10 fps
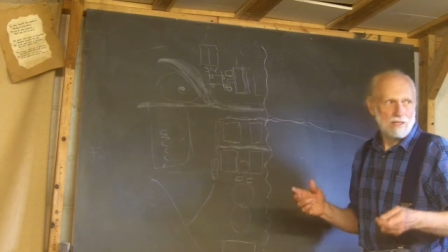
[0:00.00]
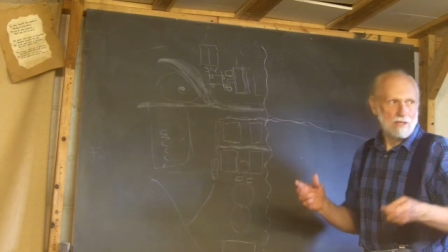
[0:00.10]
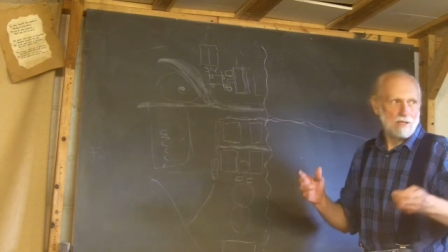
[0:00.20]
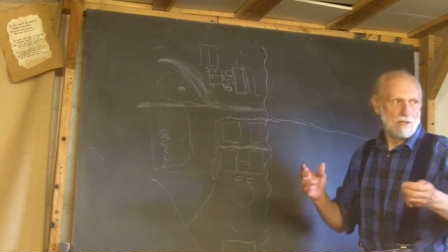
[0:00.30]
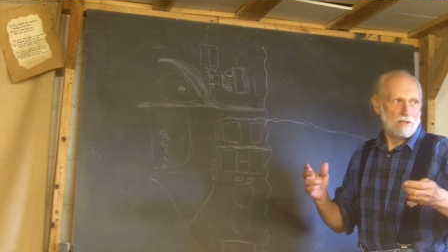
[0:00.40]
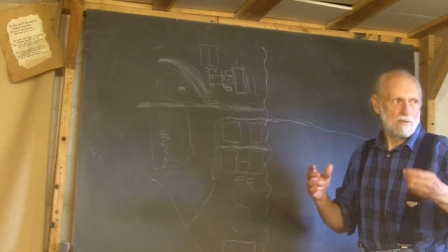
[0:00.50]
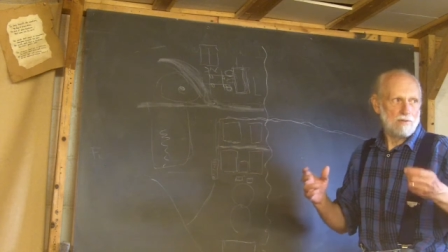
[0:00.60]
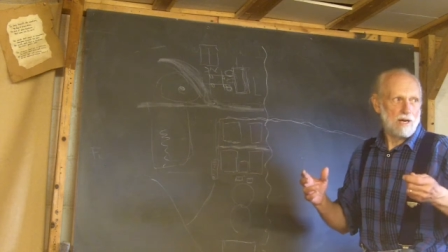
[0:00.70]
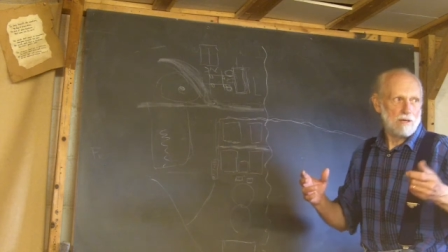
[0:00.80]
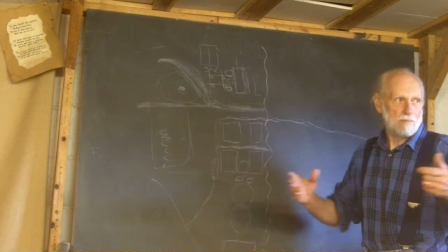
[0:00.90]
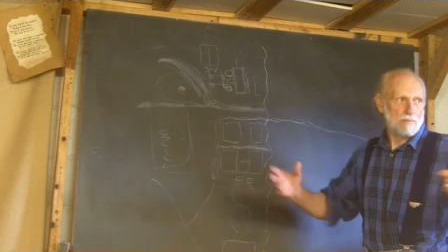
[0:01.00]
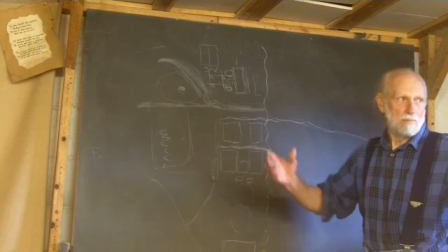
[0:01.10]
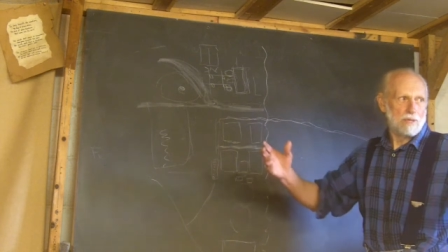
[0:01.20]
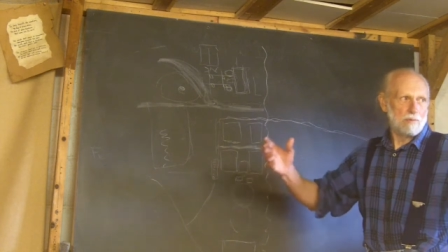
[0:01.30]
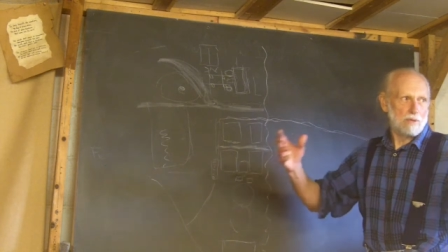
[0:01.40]
You've got to
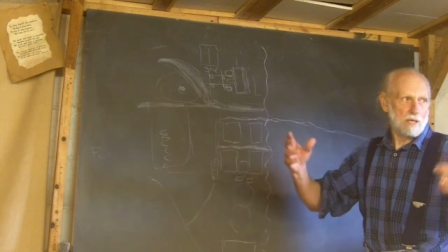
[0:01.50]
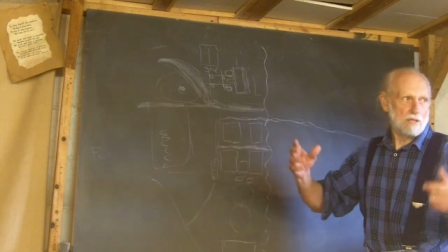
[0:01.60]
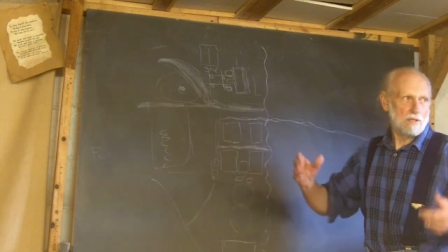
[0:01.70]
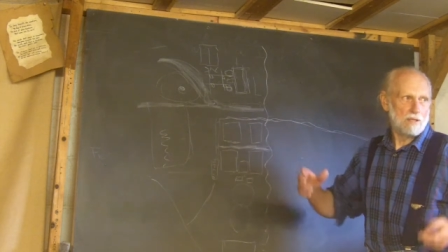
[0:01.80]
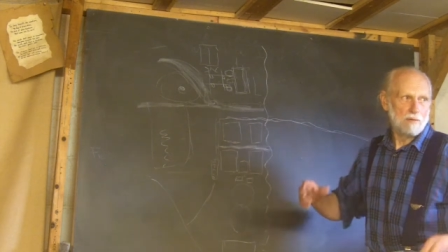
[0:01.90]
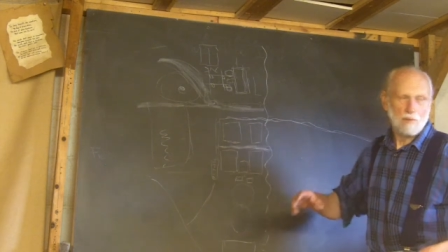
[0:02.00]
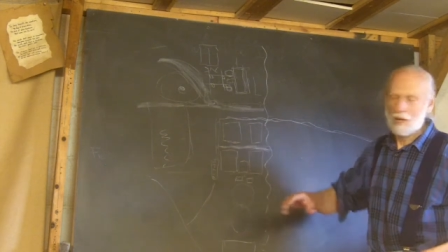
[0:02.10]
be able to get to them.